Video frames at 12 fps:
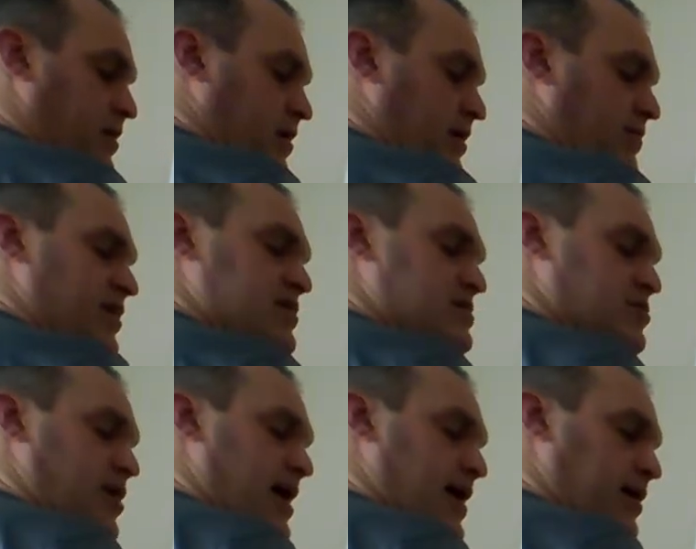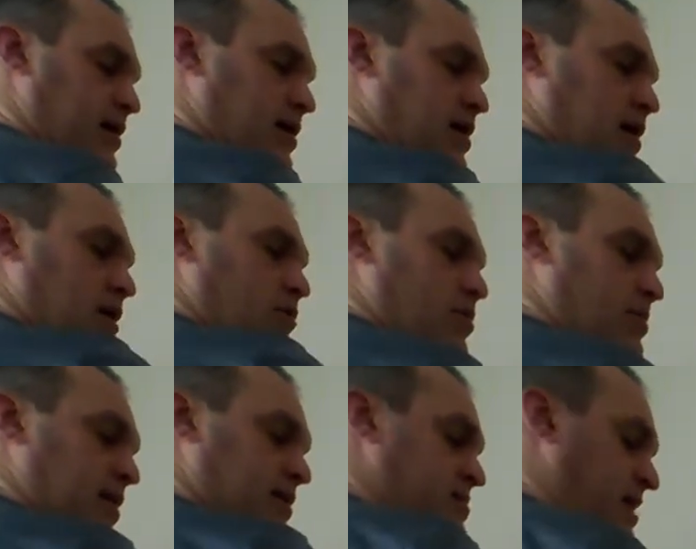of this triangle would be
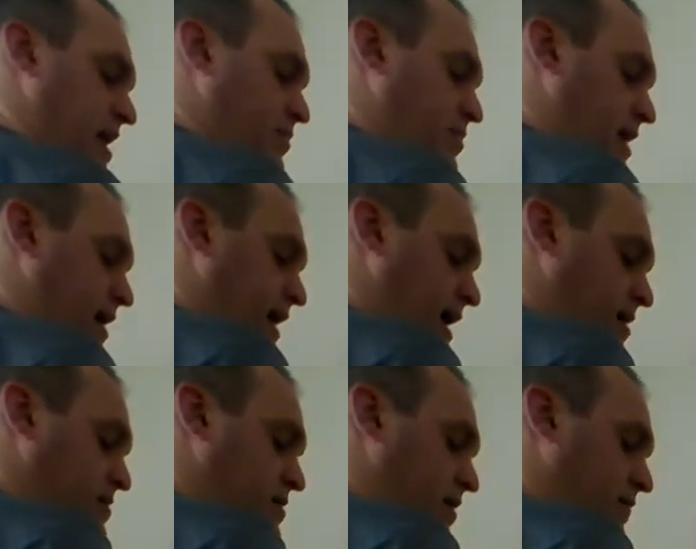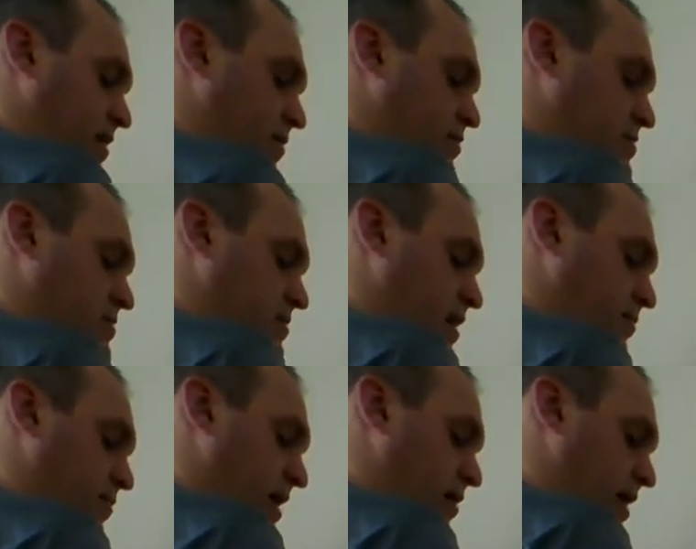the same thing as if I was
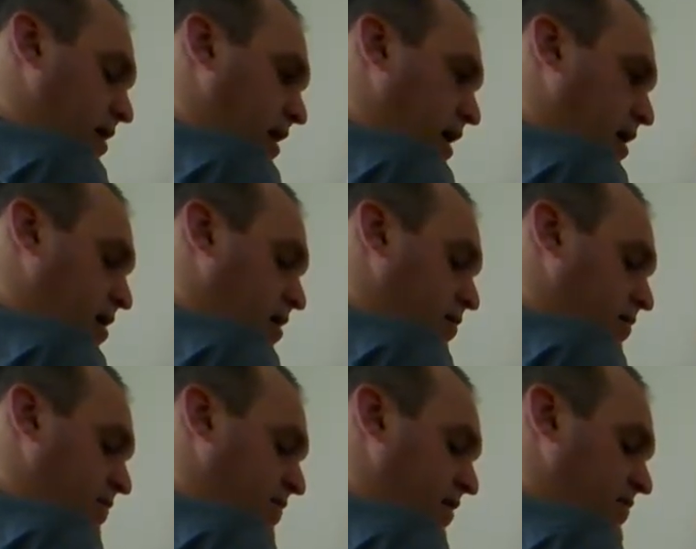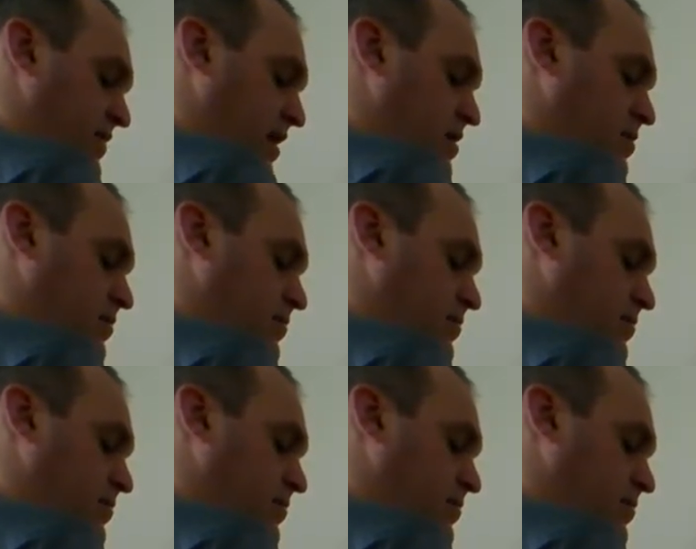comparing the 50.